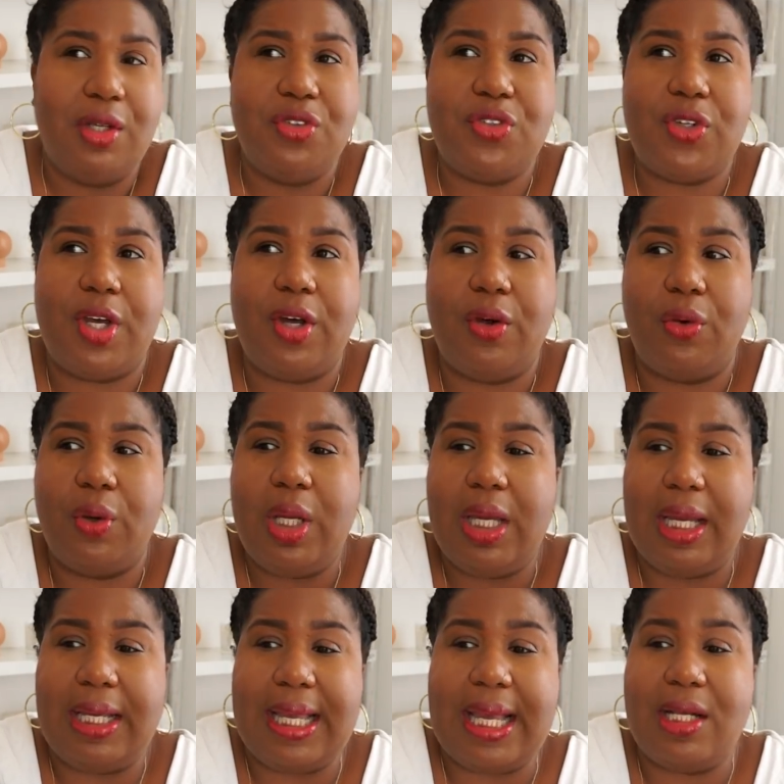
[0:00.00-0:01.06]
So
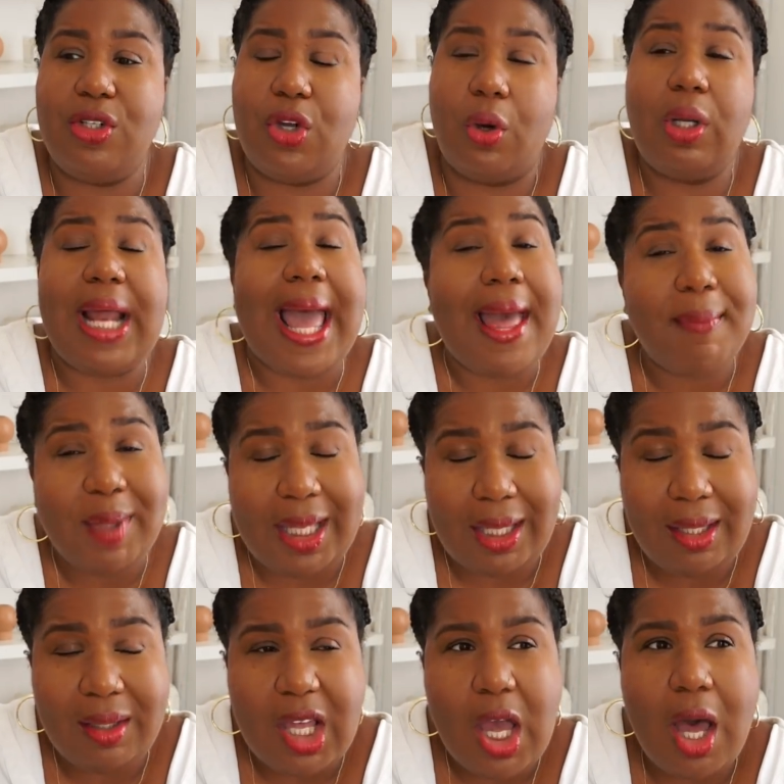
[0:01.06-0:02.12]
again, don't at
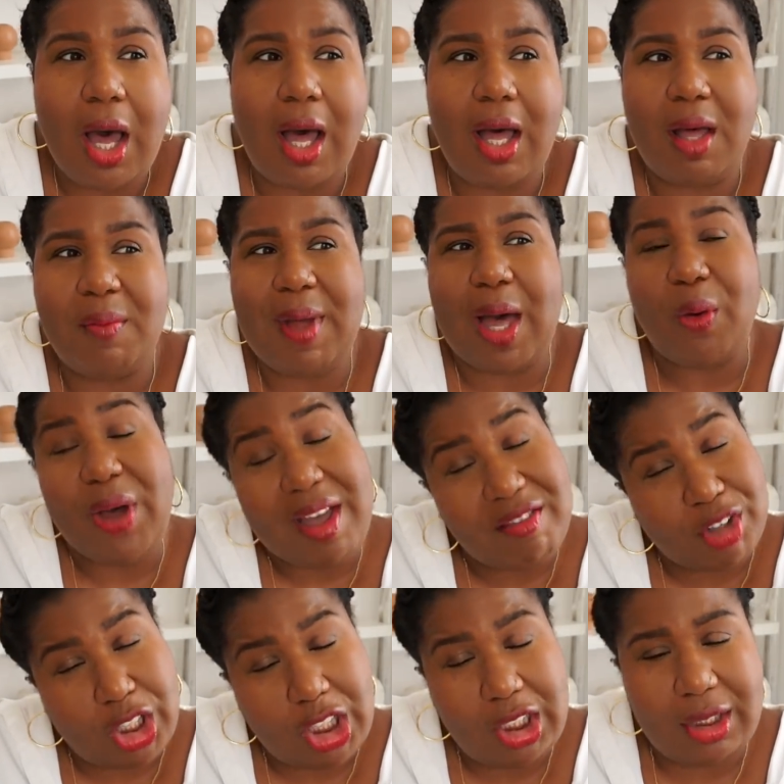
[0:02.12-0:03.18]
me. Um,
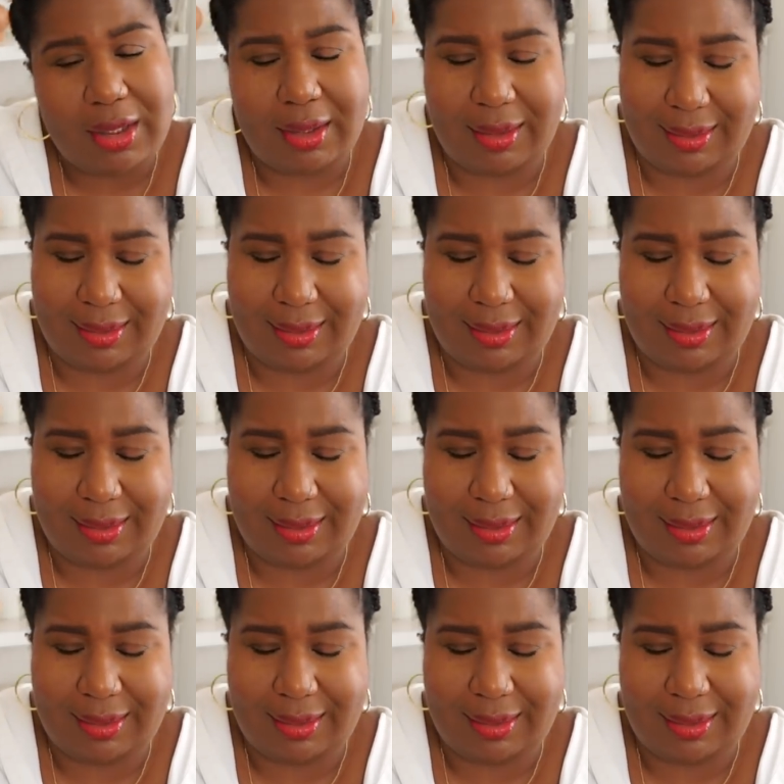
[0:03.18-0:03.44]
however,